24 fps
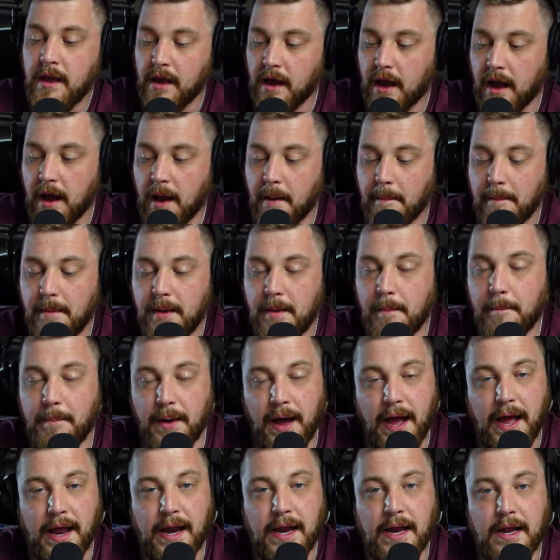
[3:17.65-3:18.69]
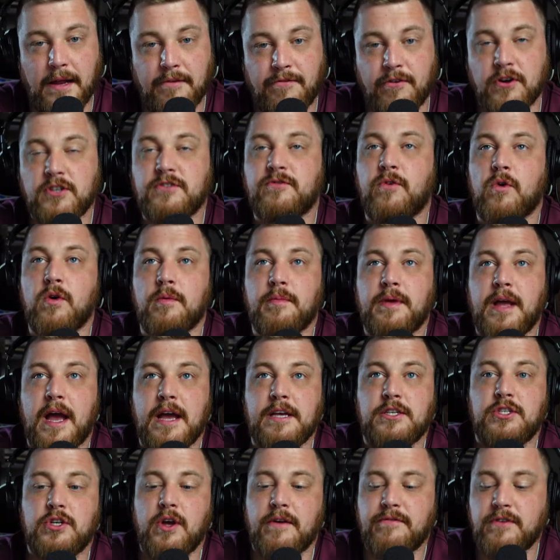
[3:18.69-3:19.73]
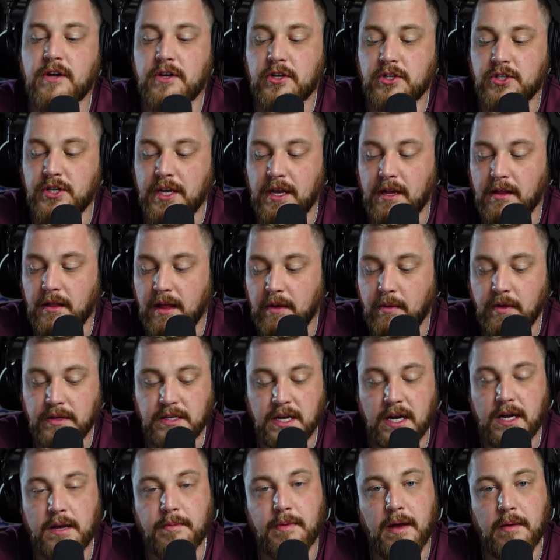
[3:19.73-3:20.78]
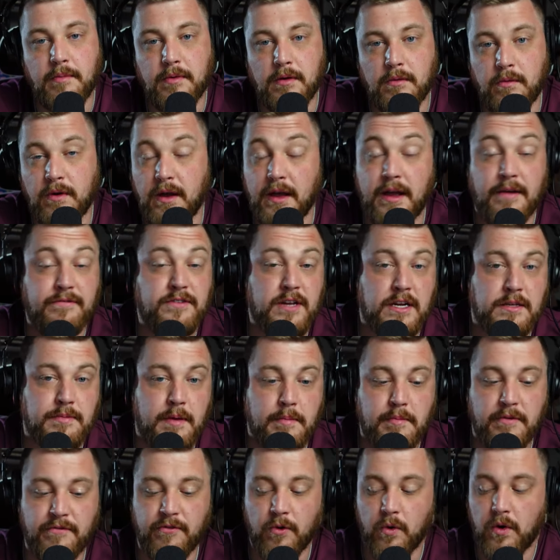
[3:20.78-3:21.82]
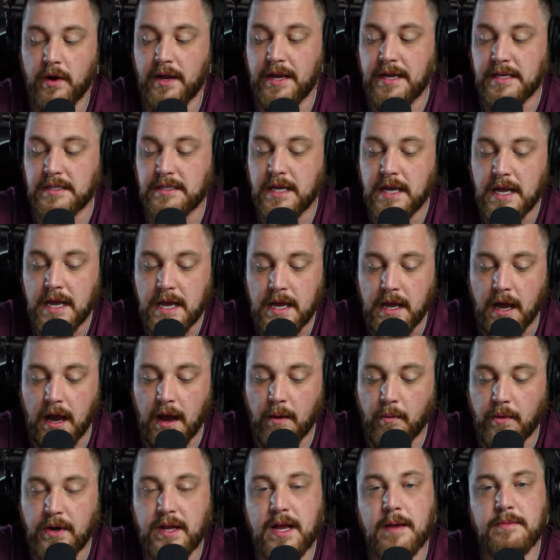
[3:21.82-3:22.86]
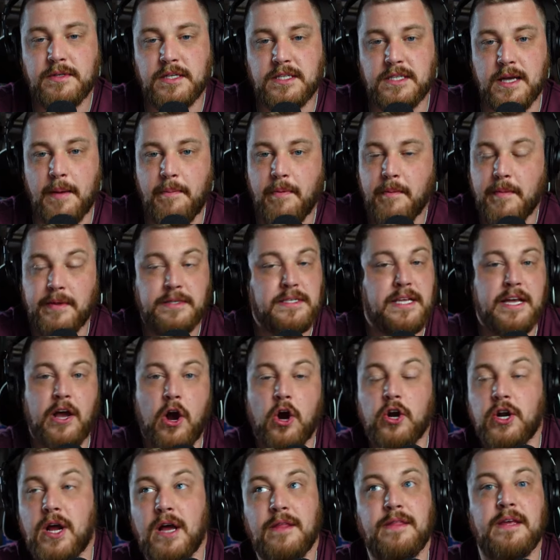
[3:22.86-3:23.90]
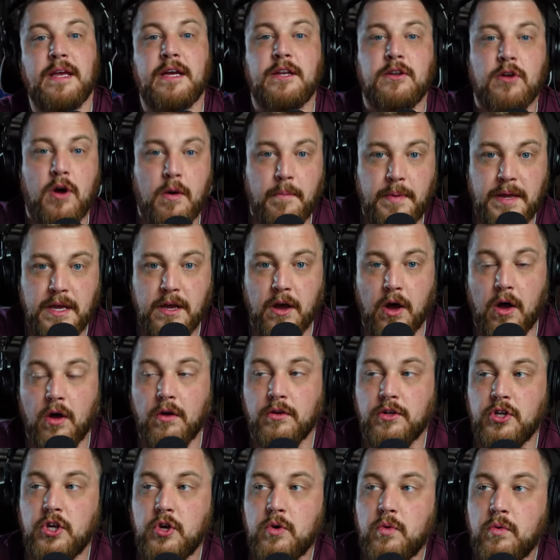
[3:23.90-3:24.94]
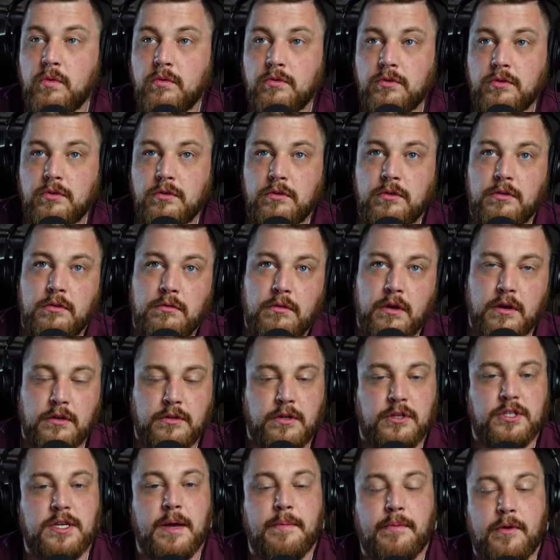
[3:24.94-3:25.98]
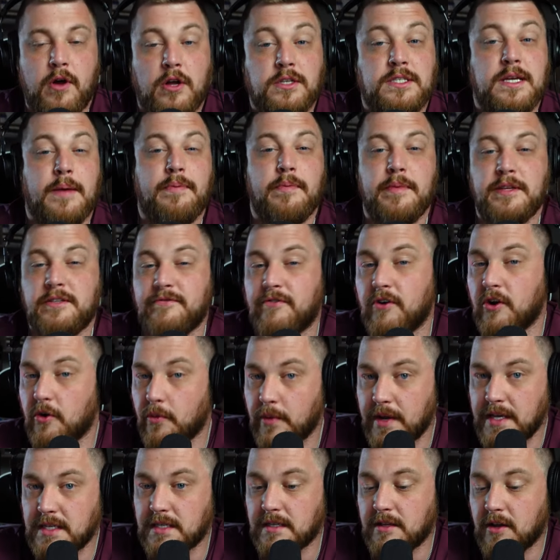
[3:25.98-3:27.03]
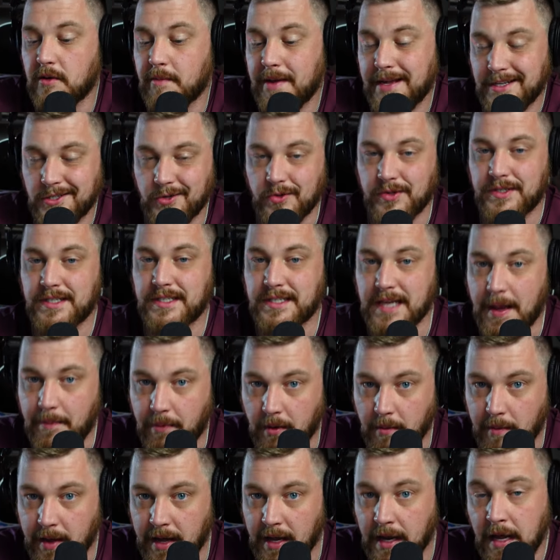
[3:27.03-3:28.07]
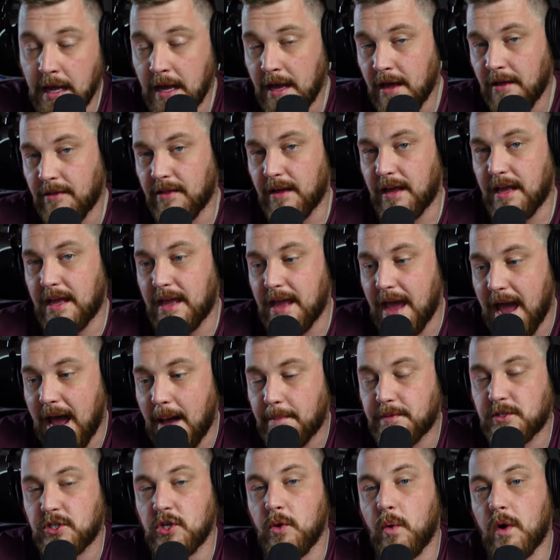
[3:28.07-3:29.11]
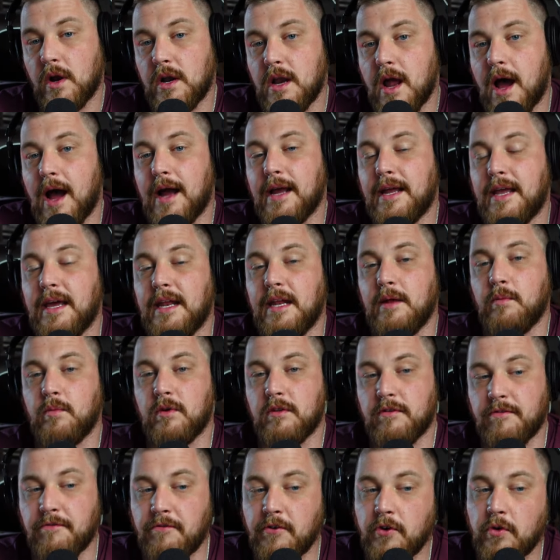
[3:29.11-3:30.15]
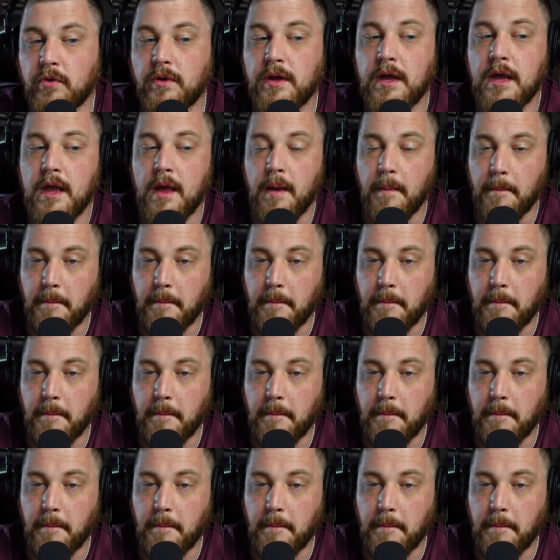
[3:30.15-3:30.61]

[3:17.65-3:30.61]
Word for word: Um, but First Form, guys, you have to understand, like we talked about, like I've talked about before, is uh, when it comes to supplements, they are not the end all be all. You, they're they're called supplements for a reason. They're meant to supplement the gaps you are not getting with food.